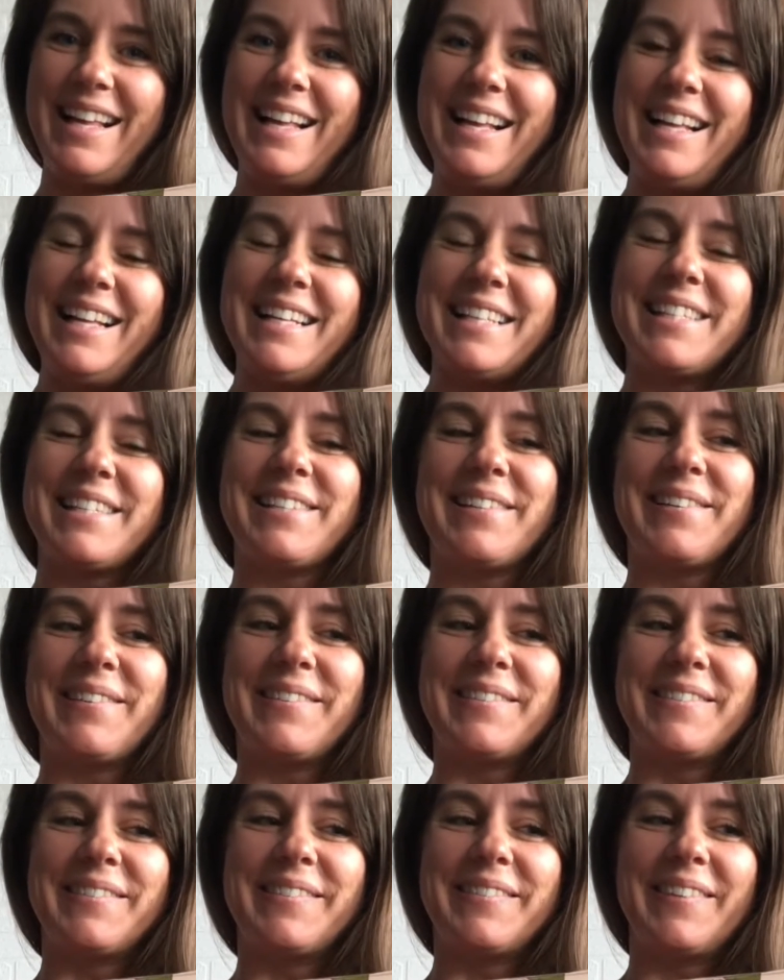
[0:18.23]

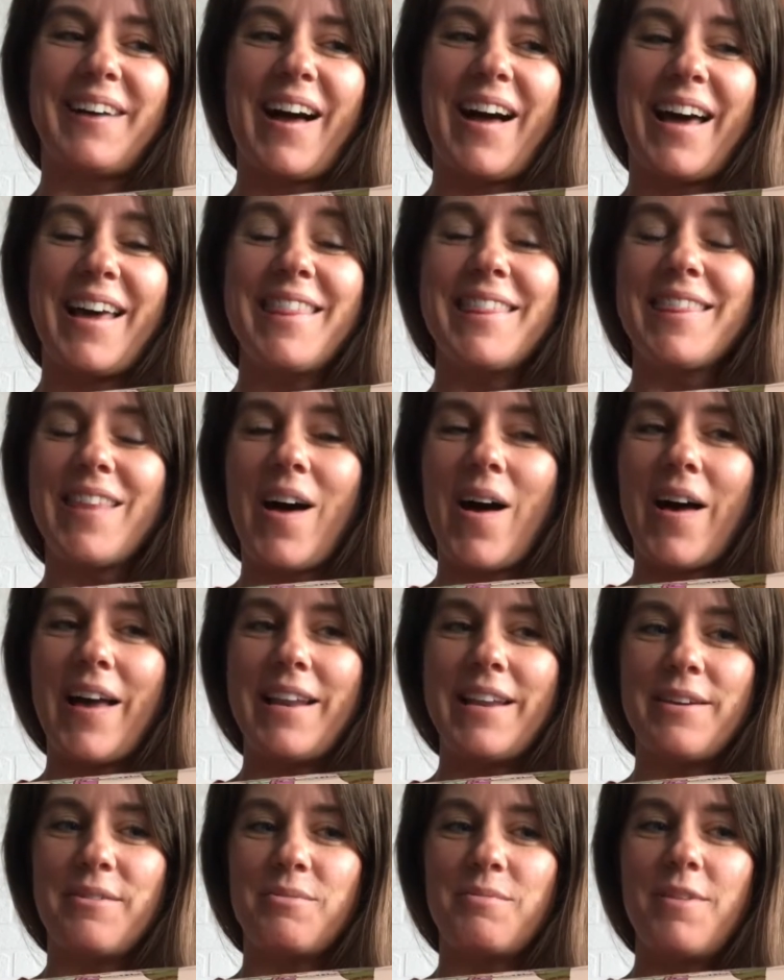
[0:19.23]
So I thought
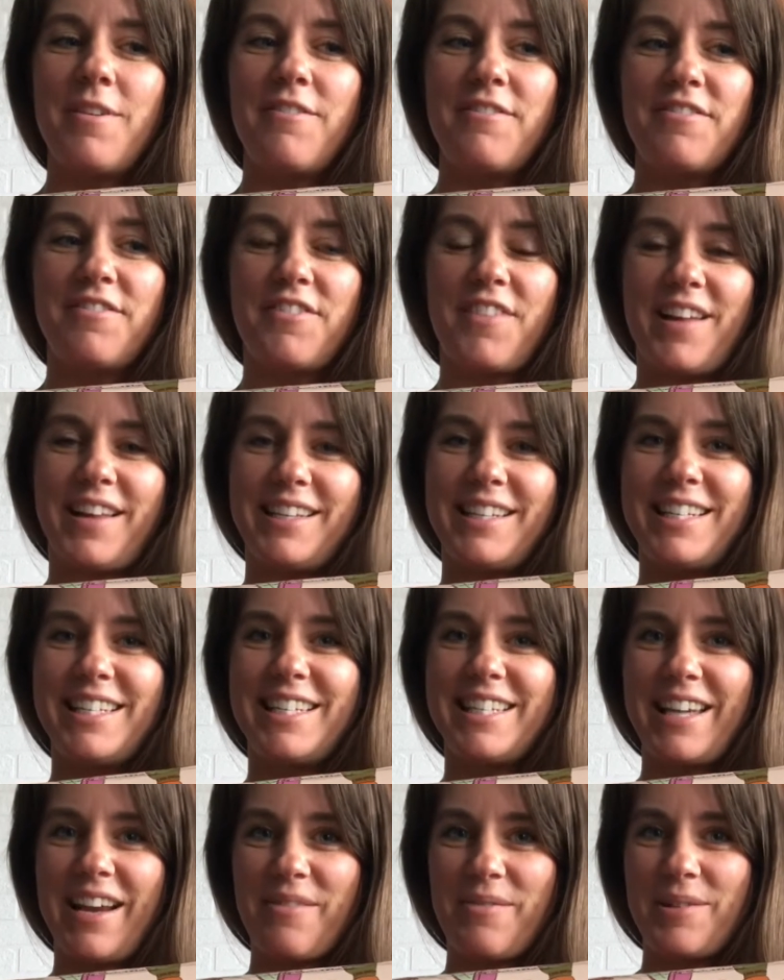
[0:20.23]
it would be fun to
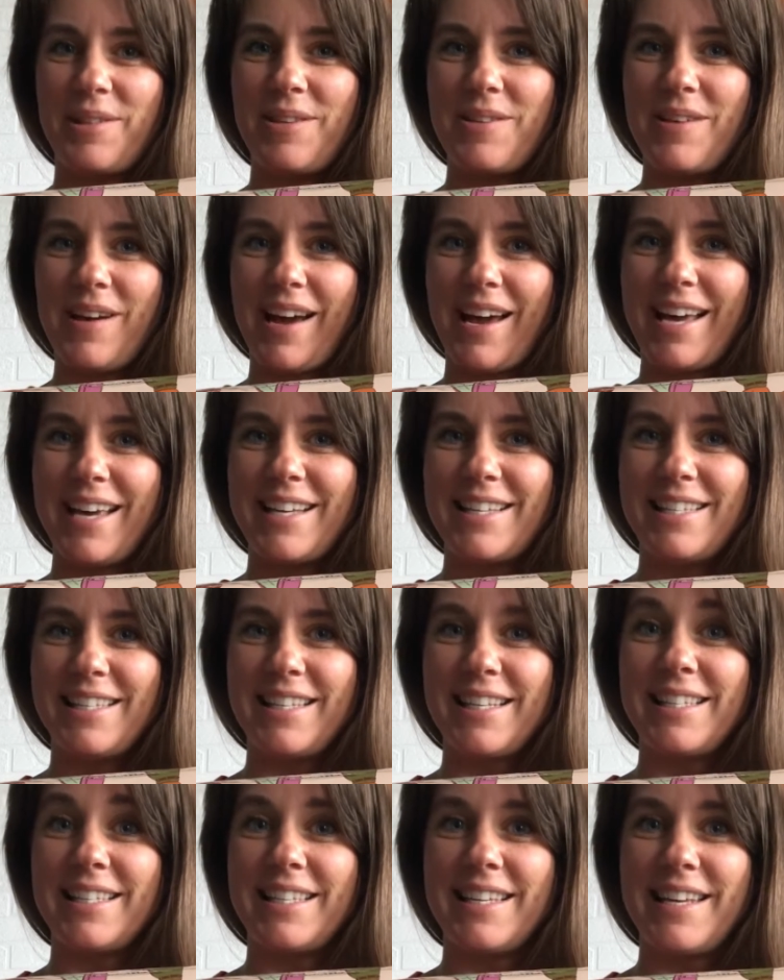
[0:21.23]
share with you guys
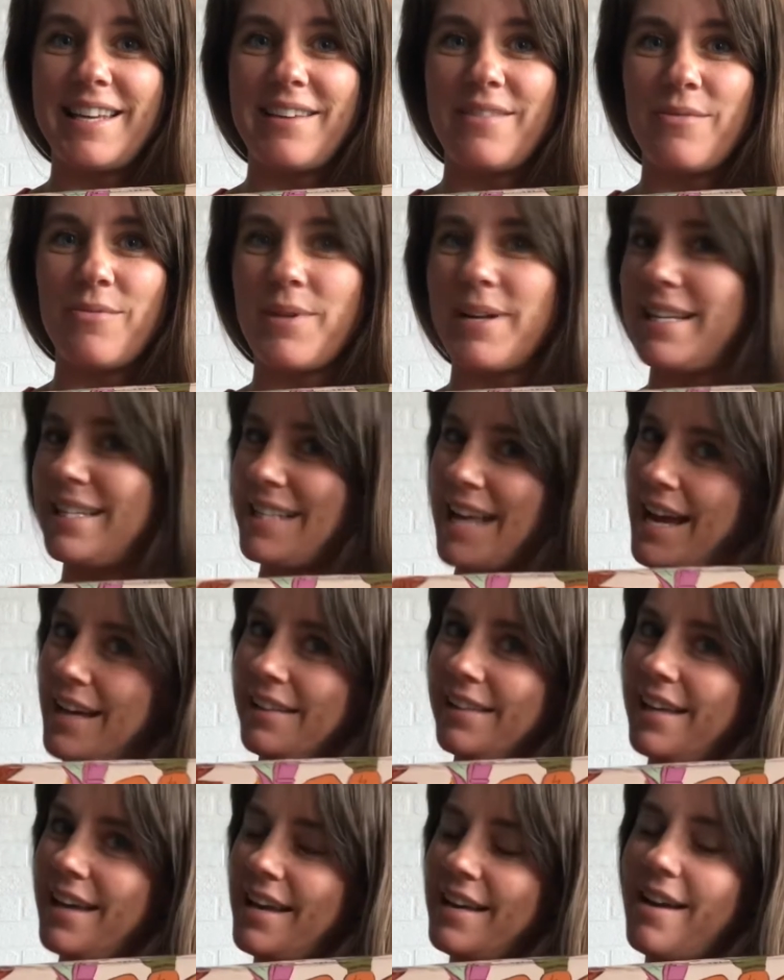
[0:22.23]
to see what
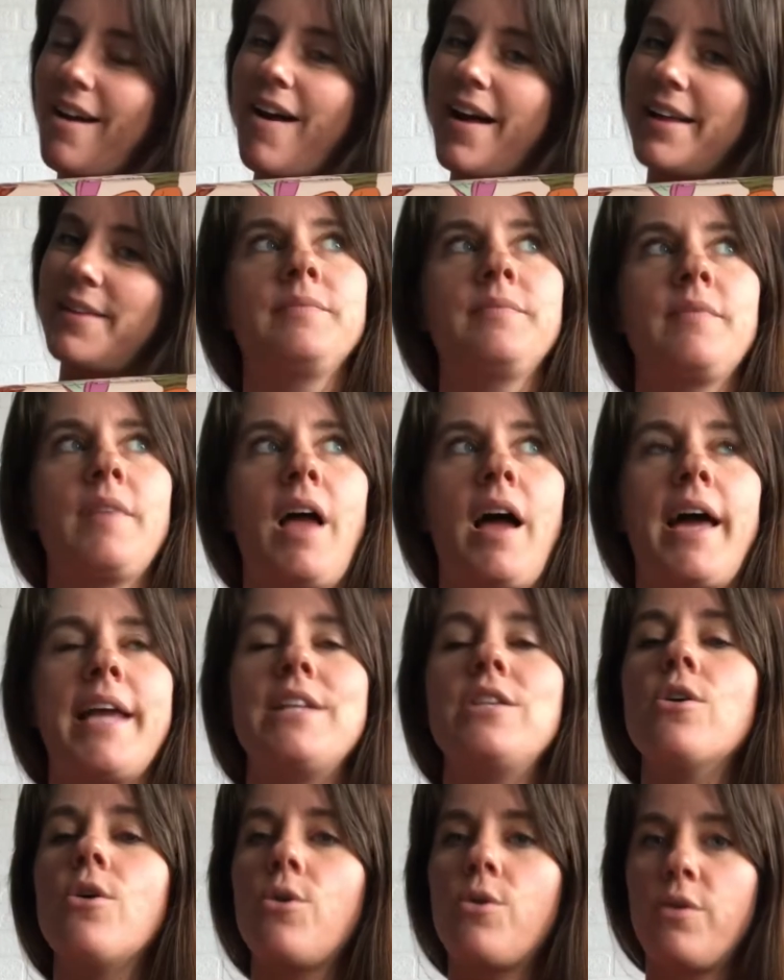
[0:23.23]
exactly I got. I
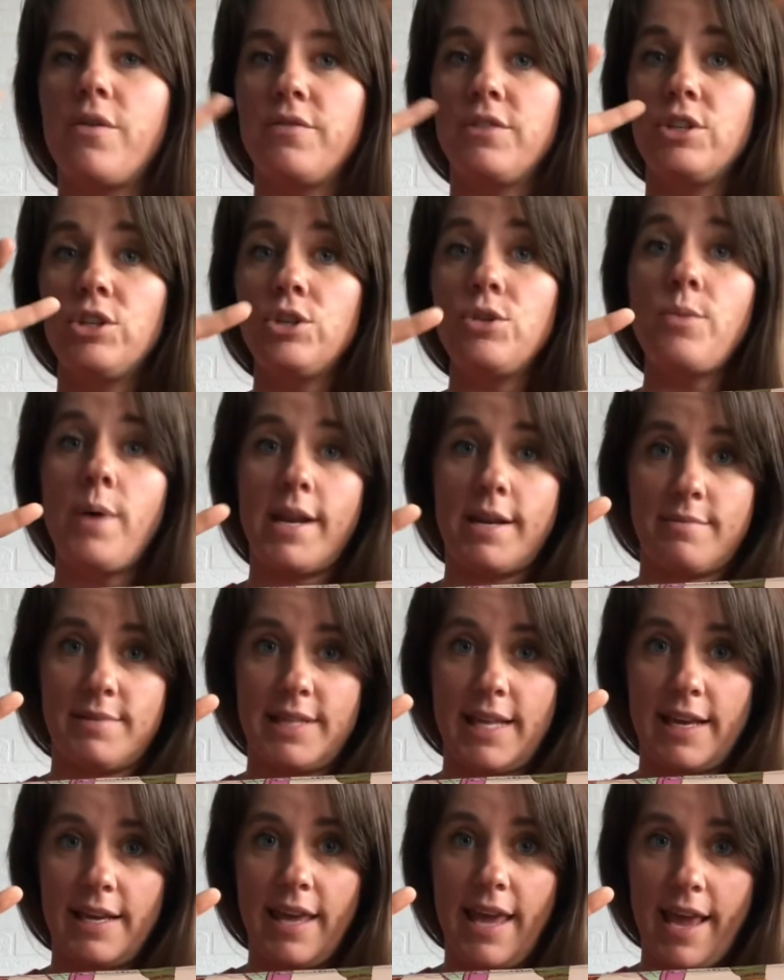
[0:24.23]
know of 2 items
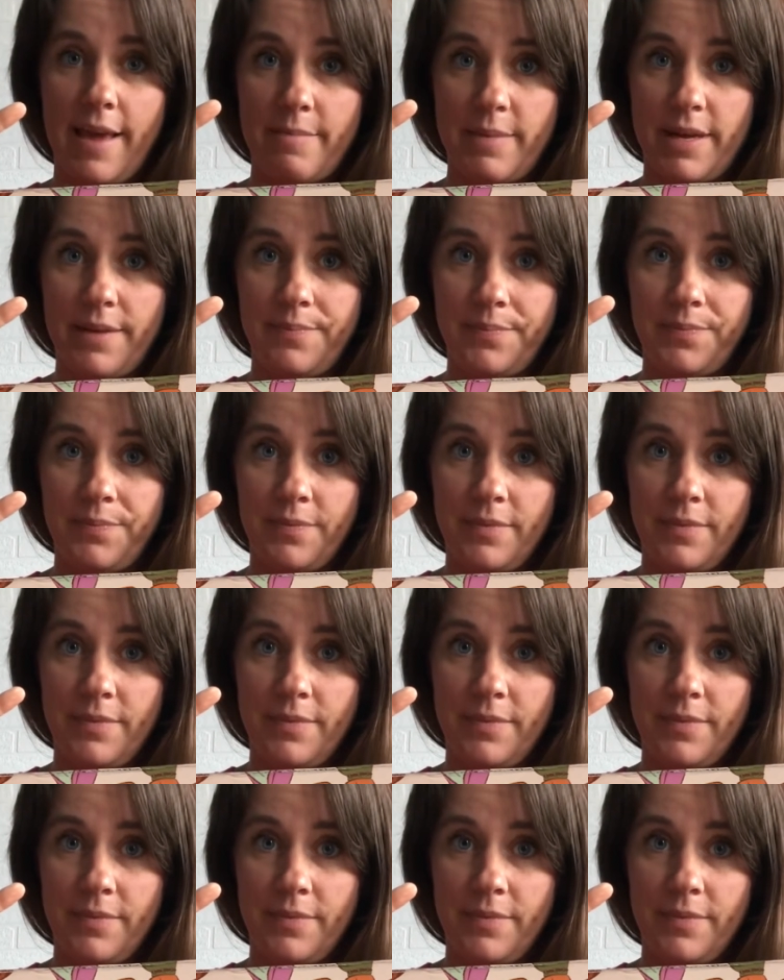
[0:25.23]
that came in.